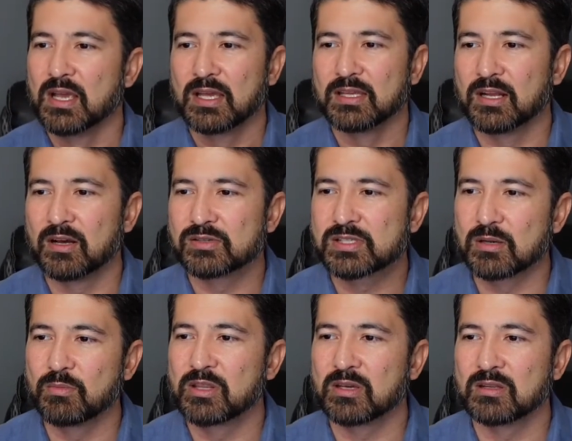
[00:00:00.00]
some
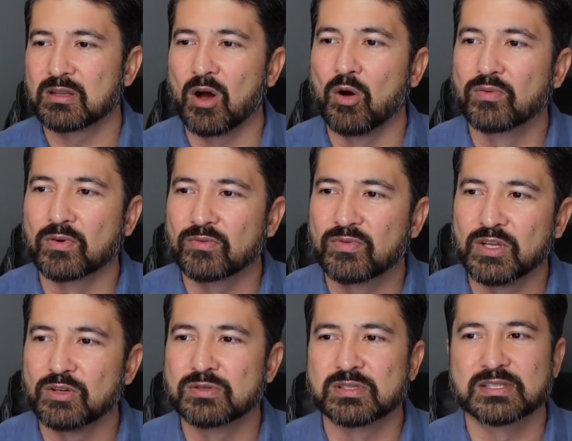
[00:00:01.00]
of the
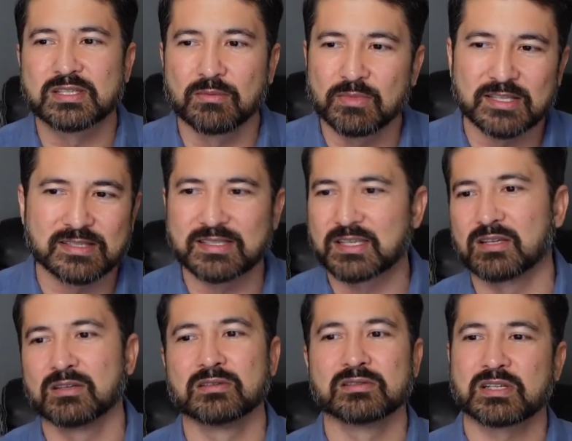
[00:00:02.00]
overviews and some of the
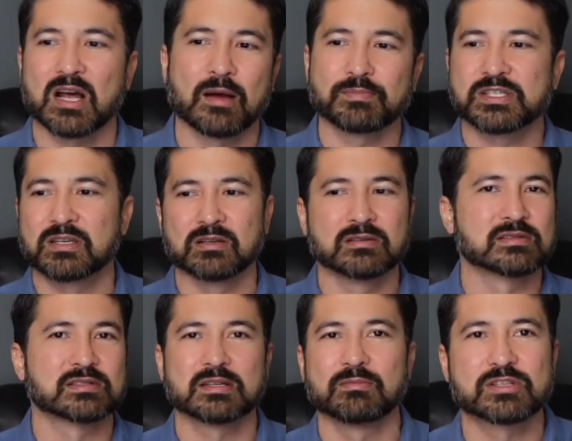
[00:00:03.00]
skills, top skills, and
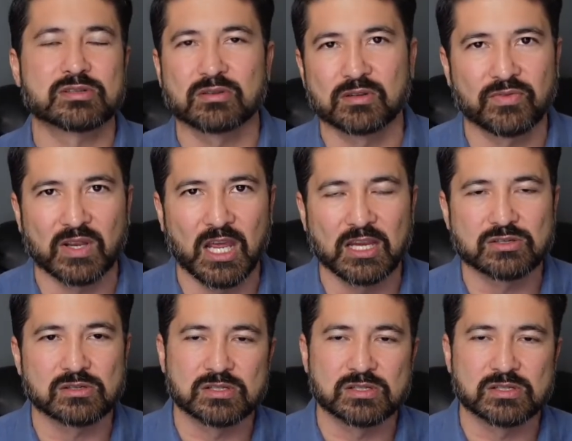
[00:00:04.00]
some of the certifications.